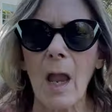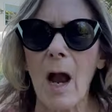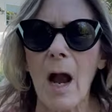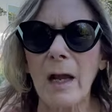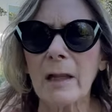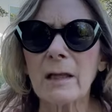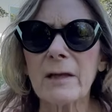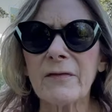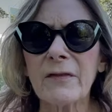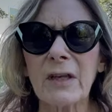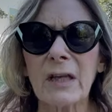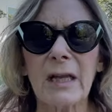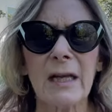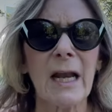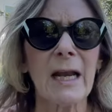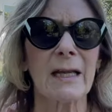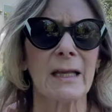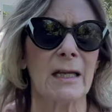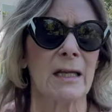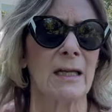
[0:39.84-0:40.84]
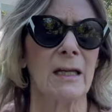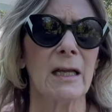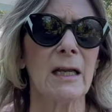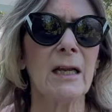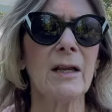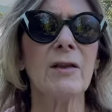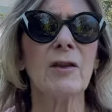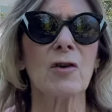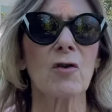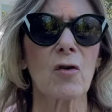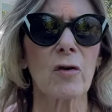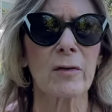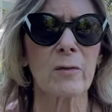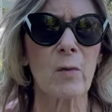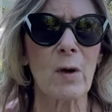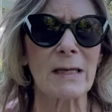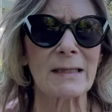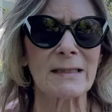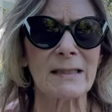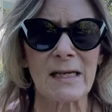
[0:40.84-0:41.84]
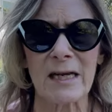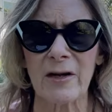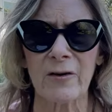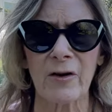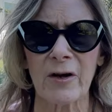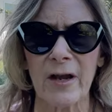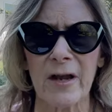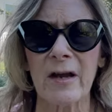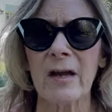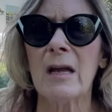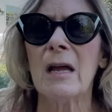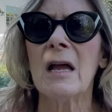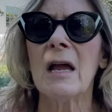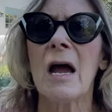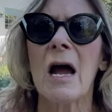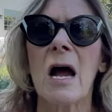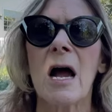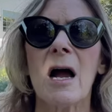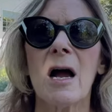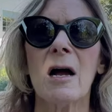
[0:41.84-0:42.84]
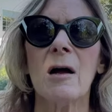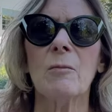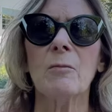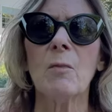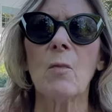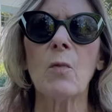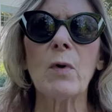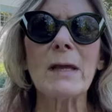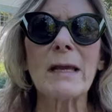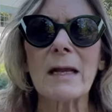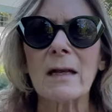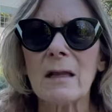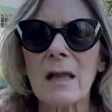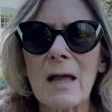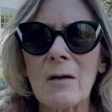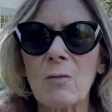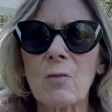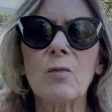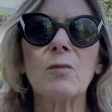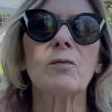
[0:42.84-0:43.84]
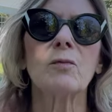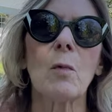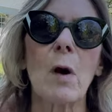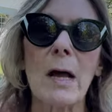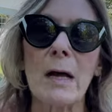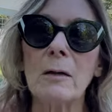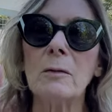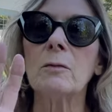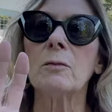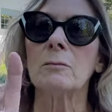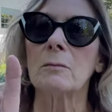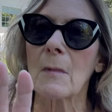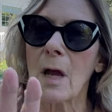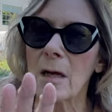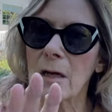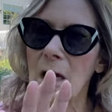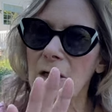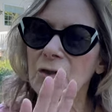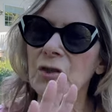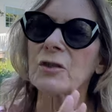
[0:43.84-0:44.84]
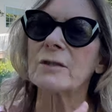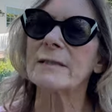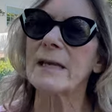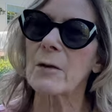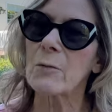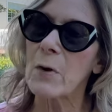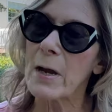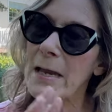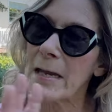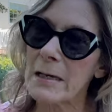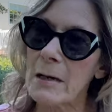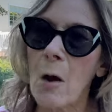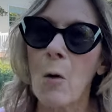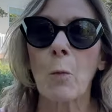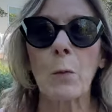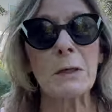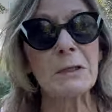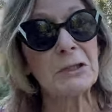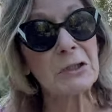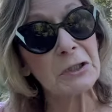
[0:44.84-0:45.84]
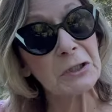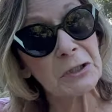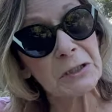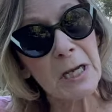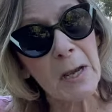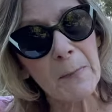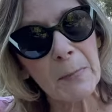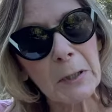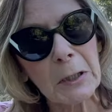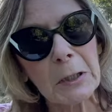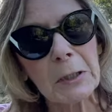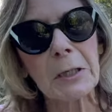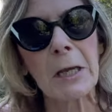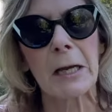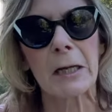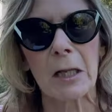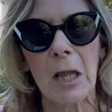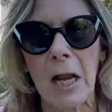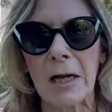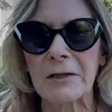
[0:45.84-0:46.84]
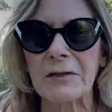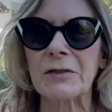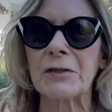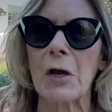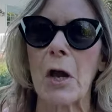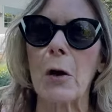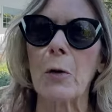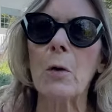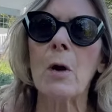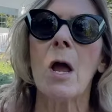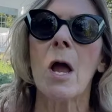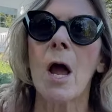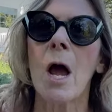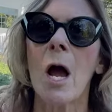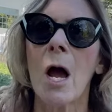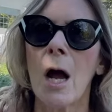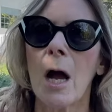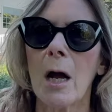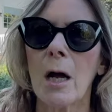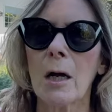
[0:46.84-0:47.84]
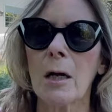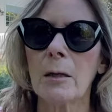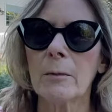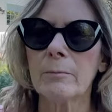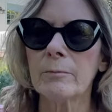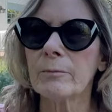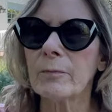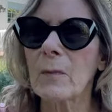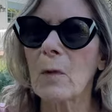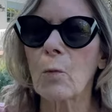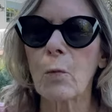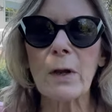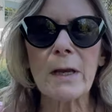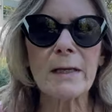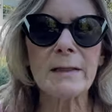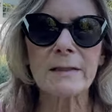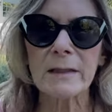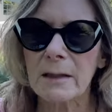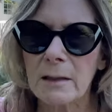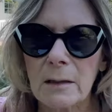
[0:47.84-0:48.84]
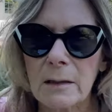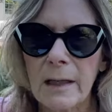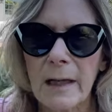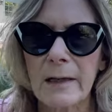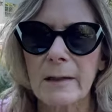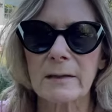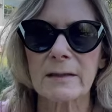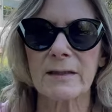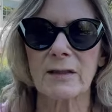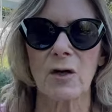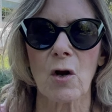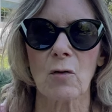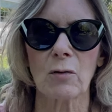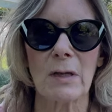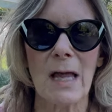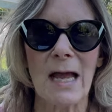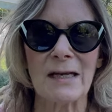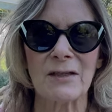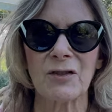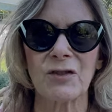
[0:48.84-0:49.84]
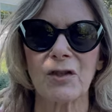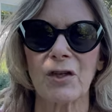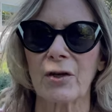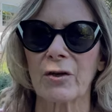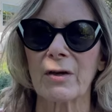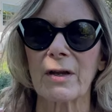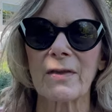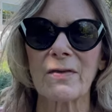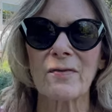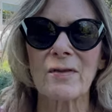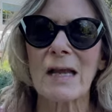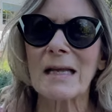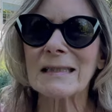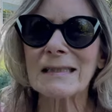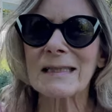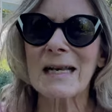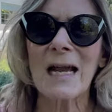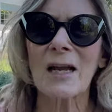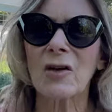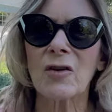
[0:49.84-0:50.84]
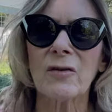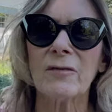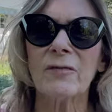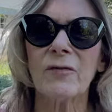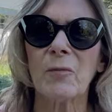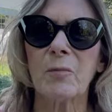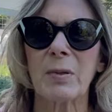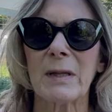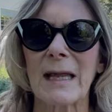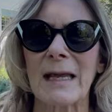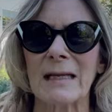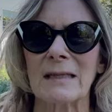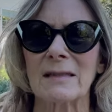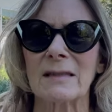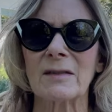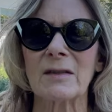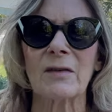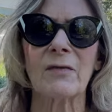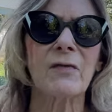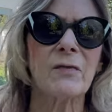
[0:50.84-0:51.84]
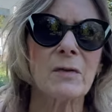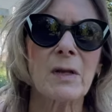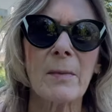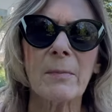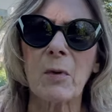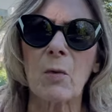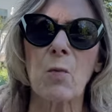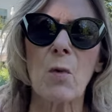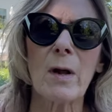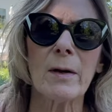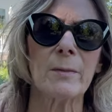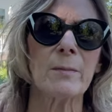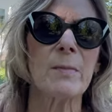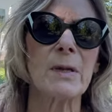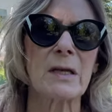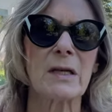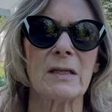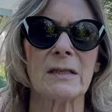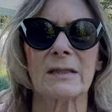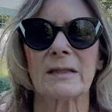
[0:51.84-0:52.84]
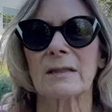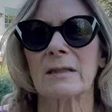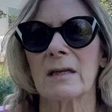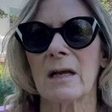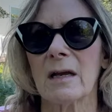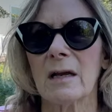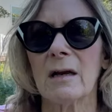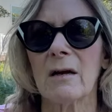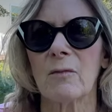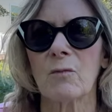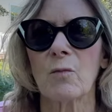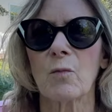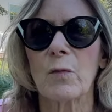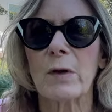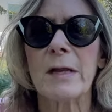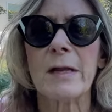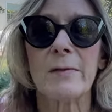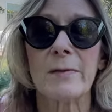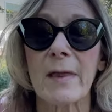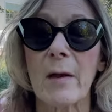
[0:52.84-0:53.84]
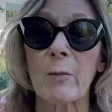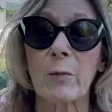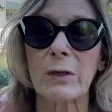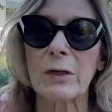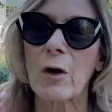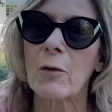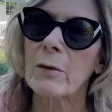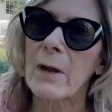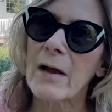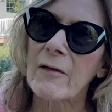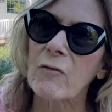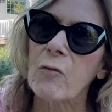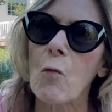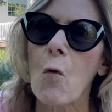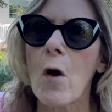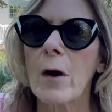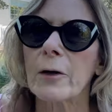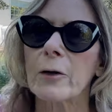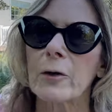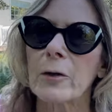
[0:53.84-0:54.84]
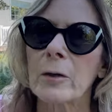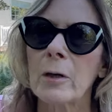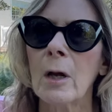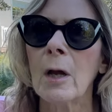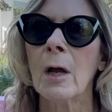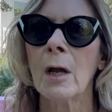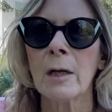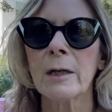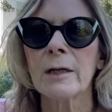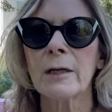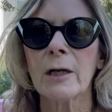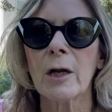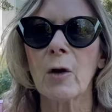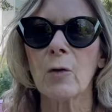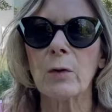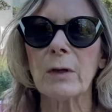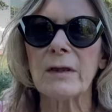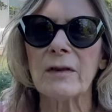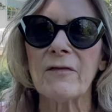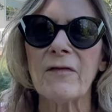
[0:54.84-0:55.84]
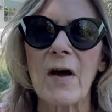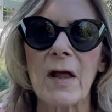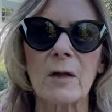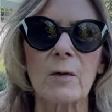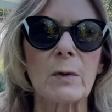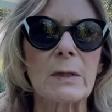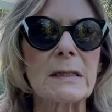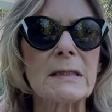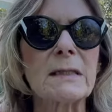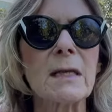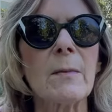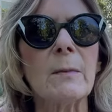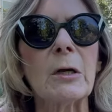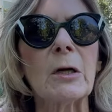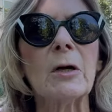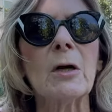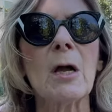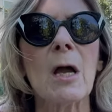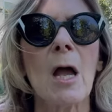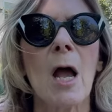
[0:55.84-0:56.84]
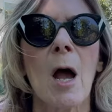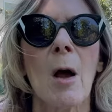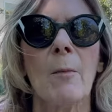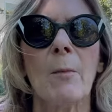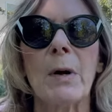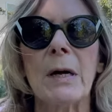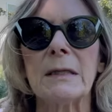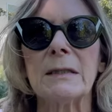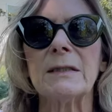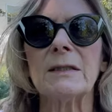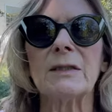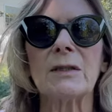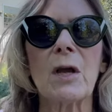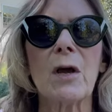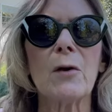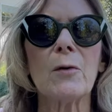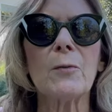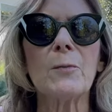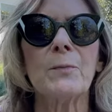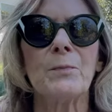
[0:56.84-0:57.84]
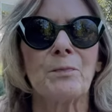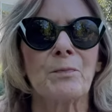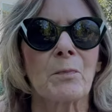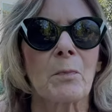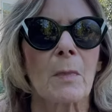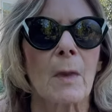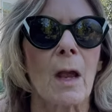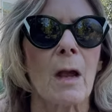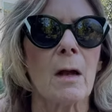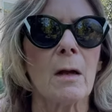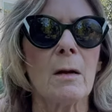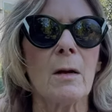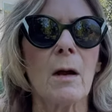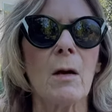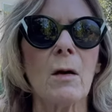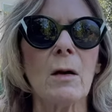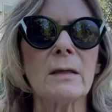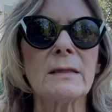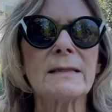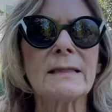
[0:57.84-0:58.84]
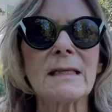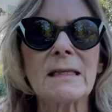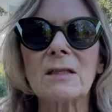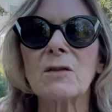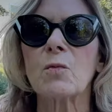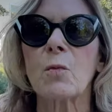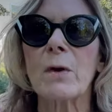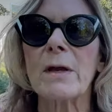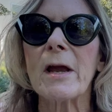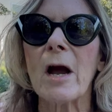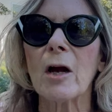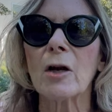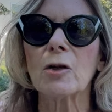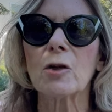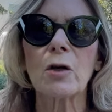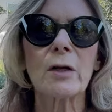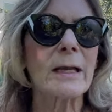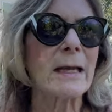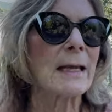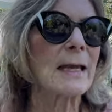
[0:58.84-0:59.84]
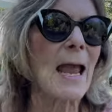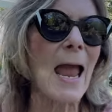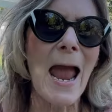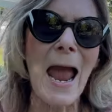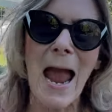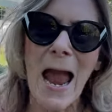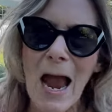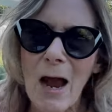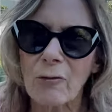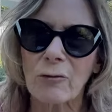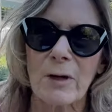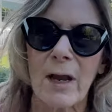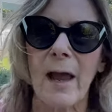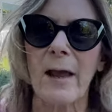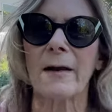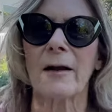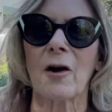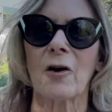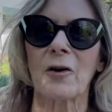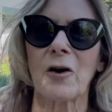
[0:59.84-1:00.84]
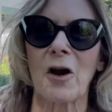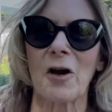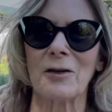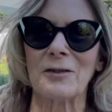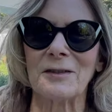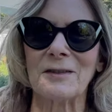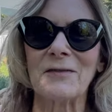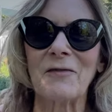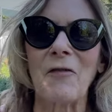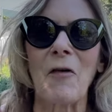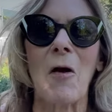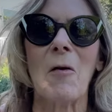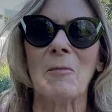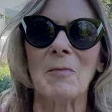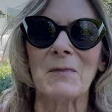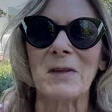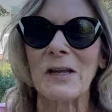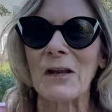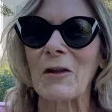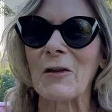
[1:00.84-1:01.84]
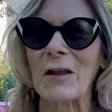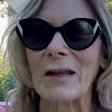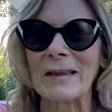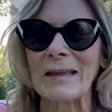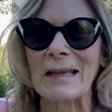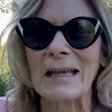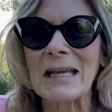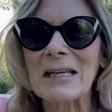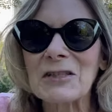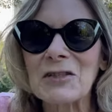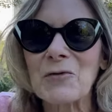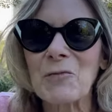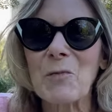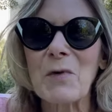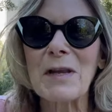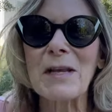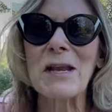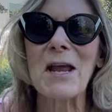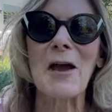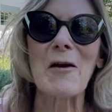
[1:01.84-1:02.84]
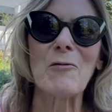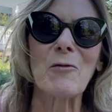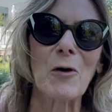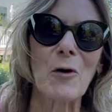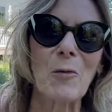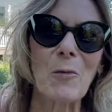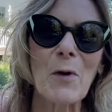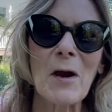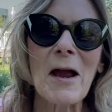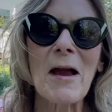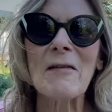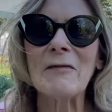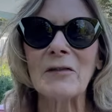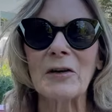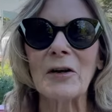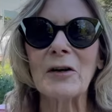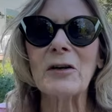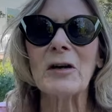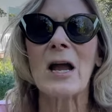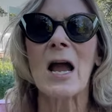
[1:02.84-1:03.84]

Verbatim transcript: i live in connecticut in the northwest area um, we get a lot well i should say we, we typically get a lot of snow um, we didn't get snow last year. That's not good for plants. If, number one, because uh, we, then we don't have water, you know, in the following summer. But so since we are looking out at our garden from, you know, like the kitchen window or wherever,